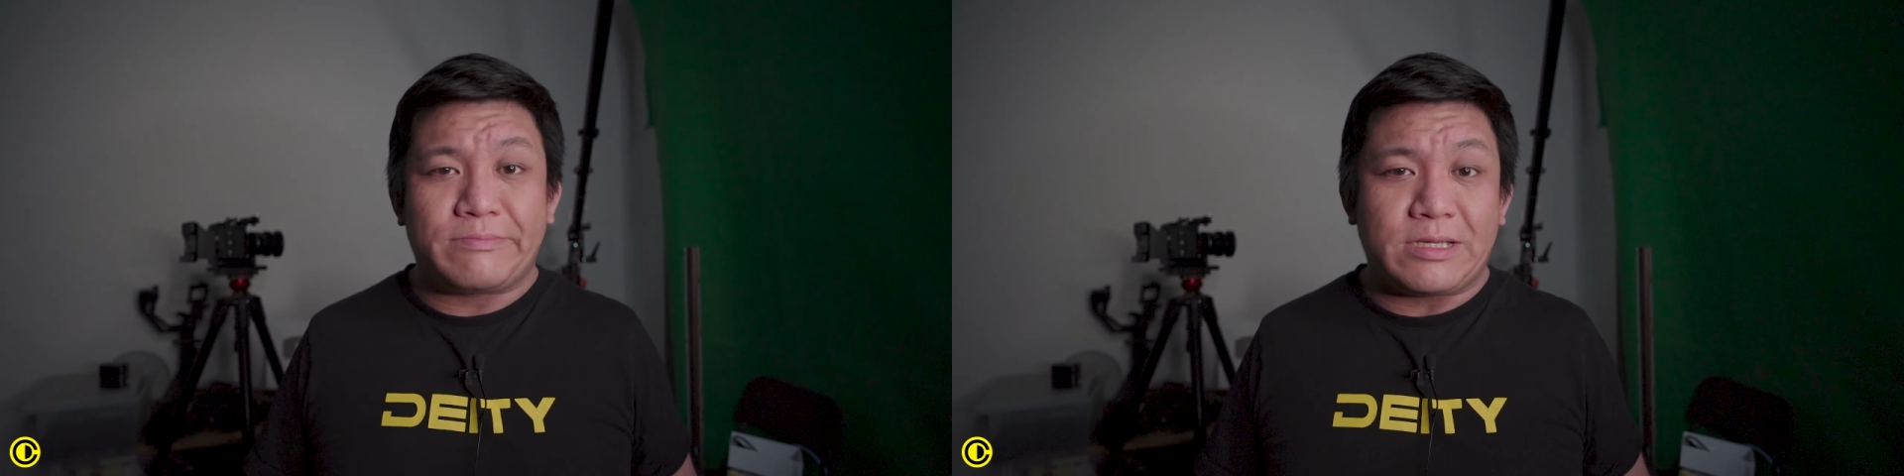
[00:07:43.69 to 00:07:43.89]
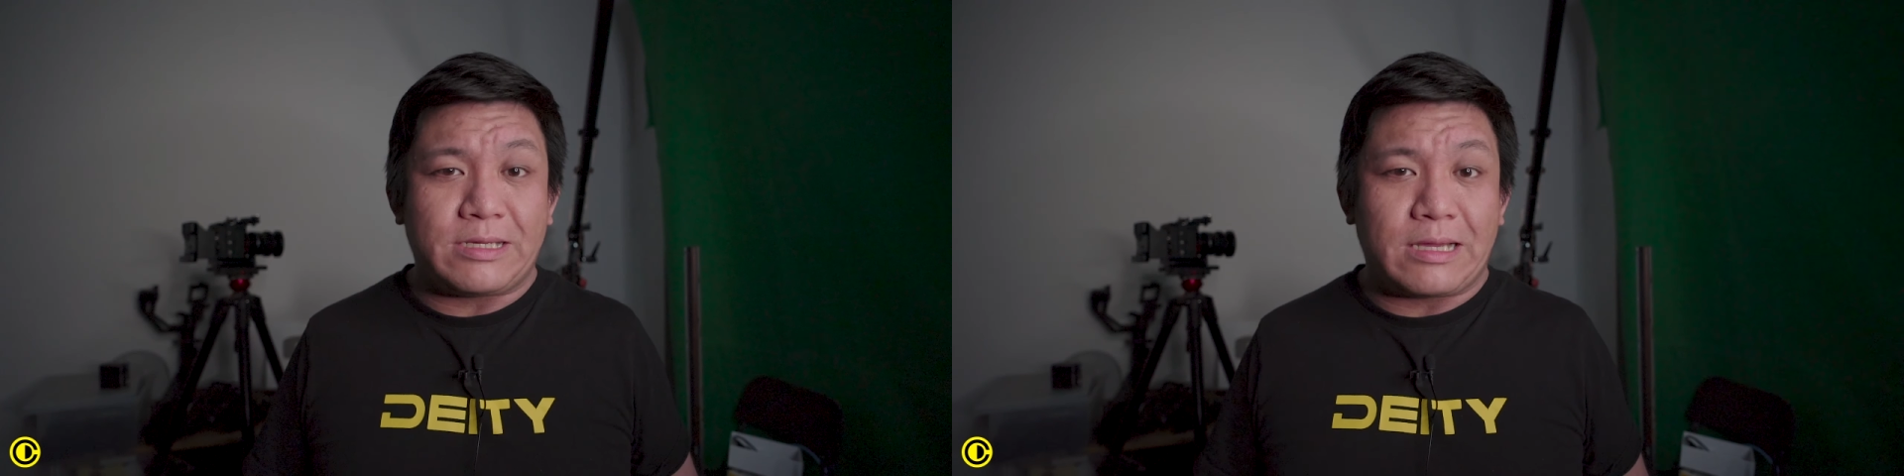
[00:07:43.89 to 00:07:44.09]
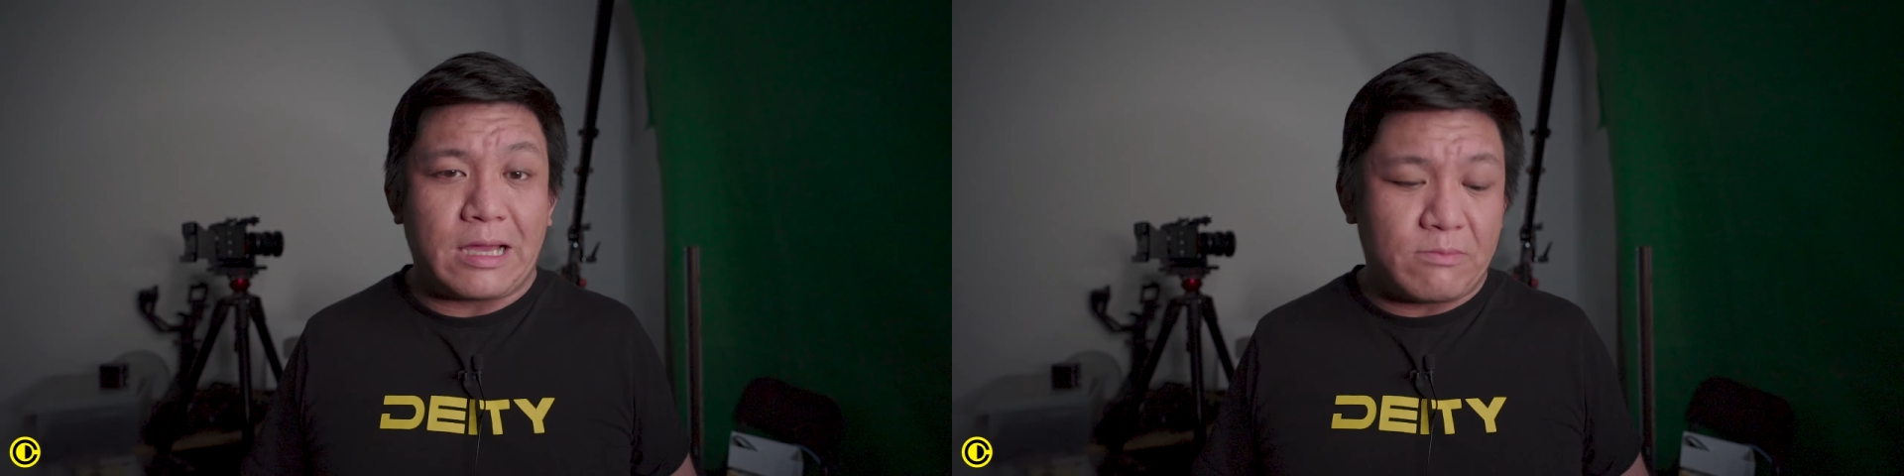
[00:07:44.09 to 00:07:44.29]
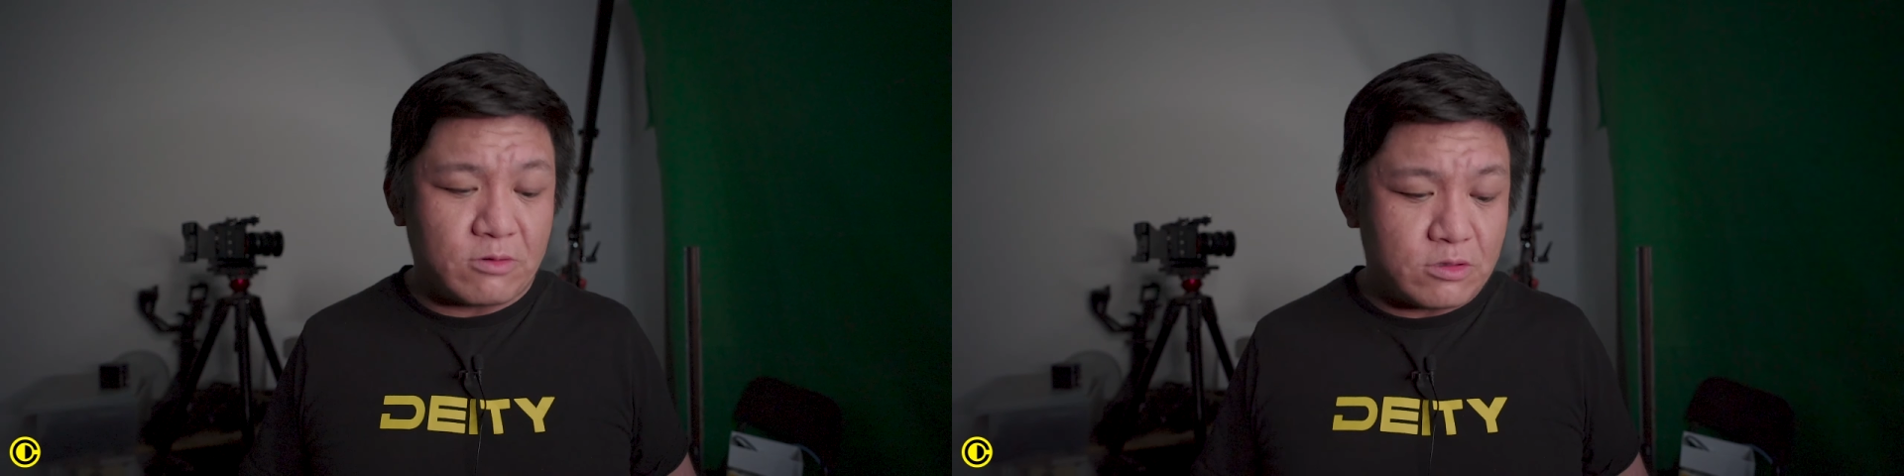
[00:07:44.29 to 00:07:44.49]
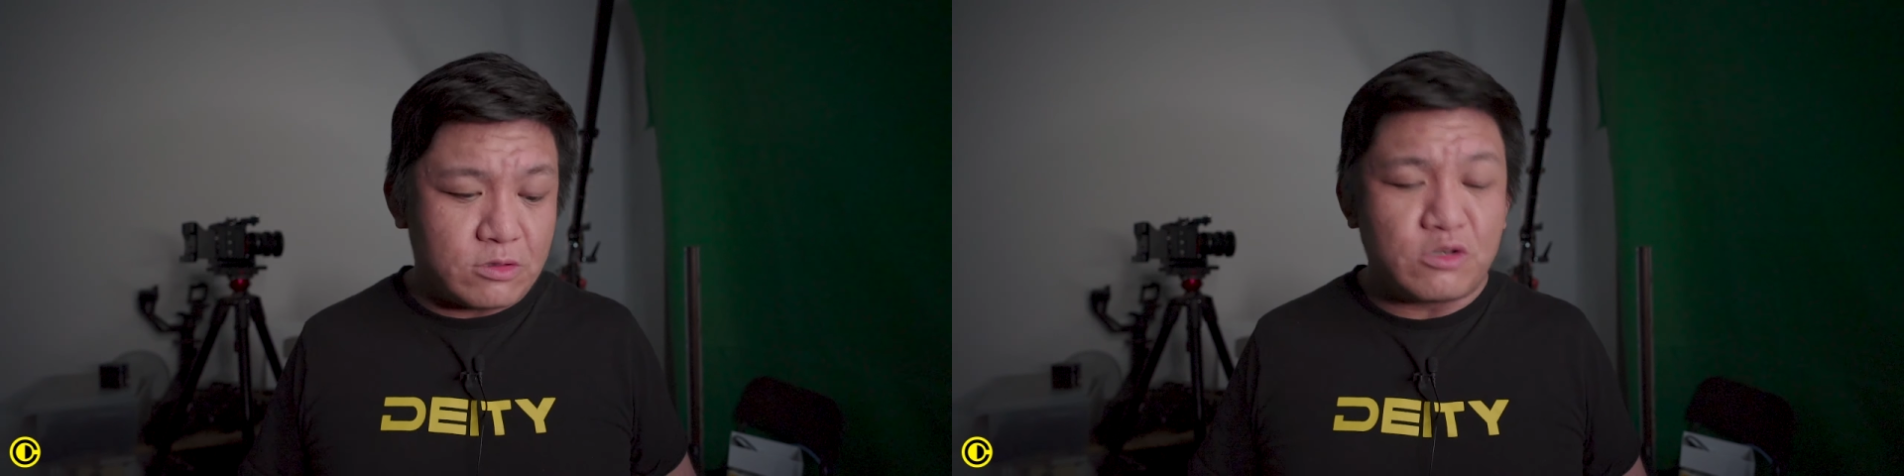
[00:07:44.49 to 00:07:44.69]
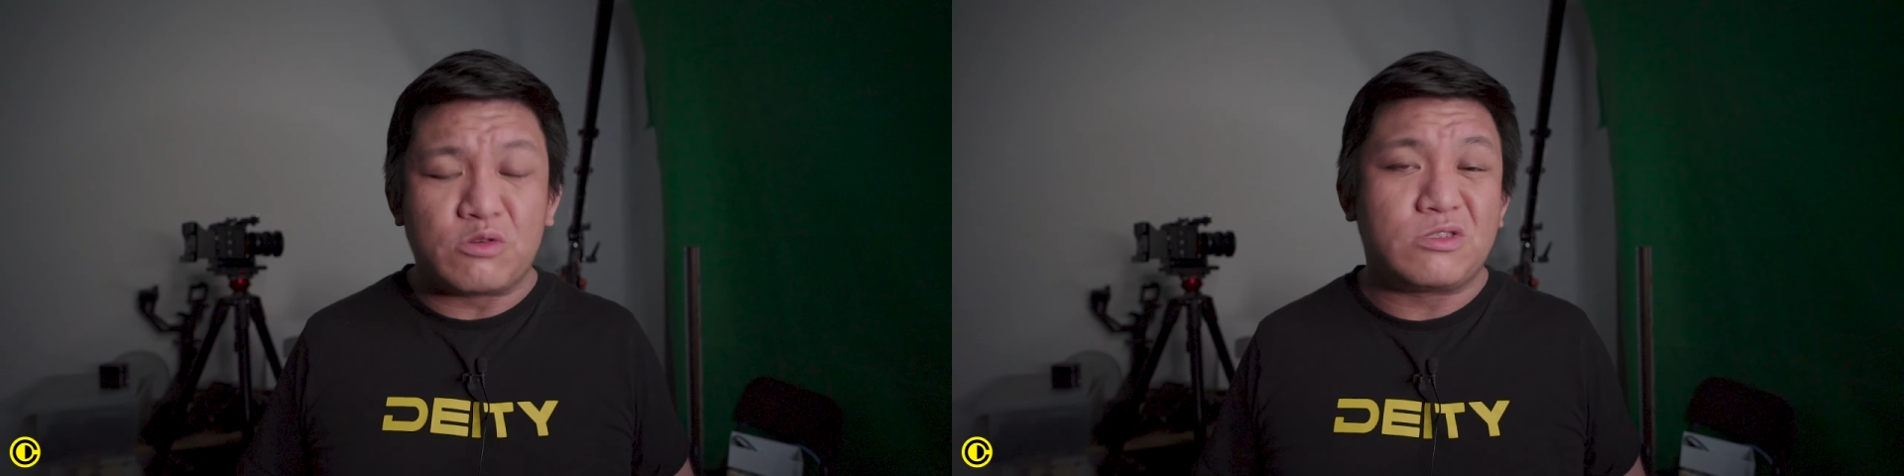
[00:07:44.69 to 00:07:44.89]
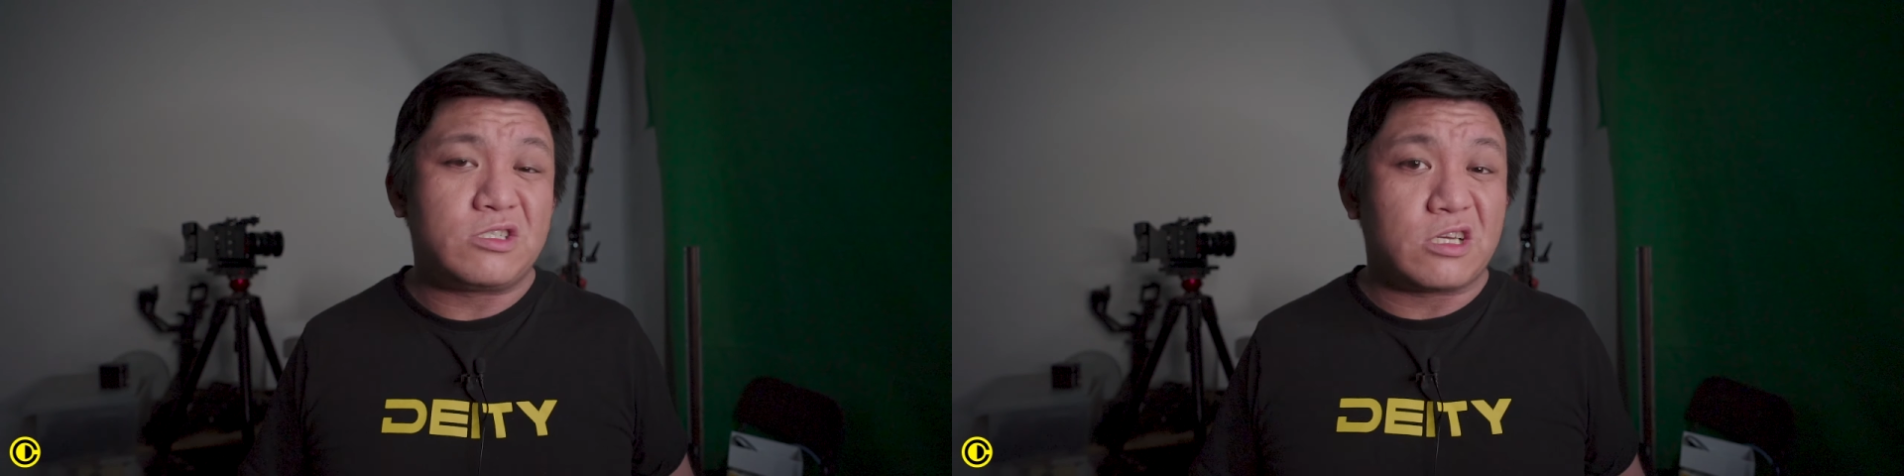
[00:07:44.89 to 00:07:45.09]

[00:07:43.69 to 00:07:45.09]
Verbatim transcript: be able to use